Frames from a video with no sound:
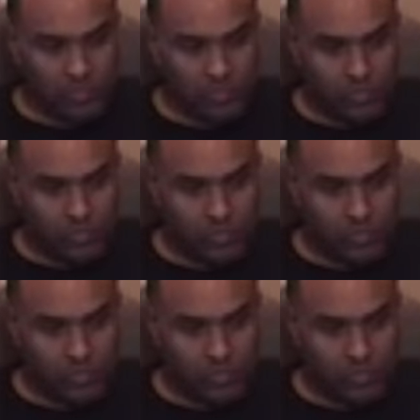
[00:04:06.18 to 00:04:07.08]

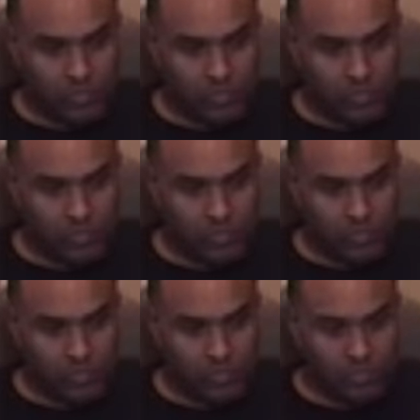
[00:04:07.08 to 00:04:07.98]

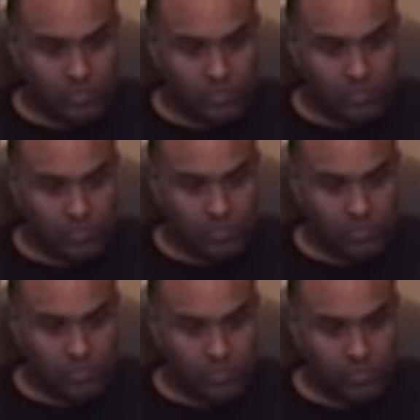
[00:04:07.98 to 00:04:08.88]

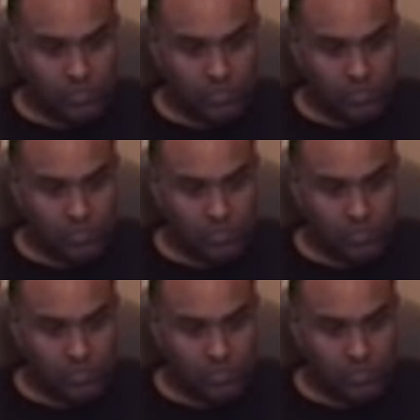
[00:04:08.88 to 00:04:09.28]
[no speech]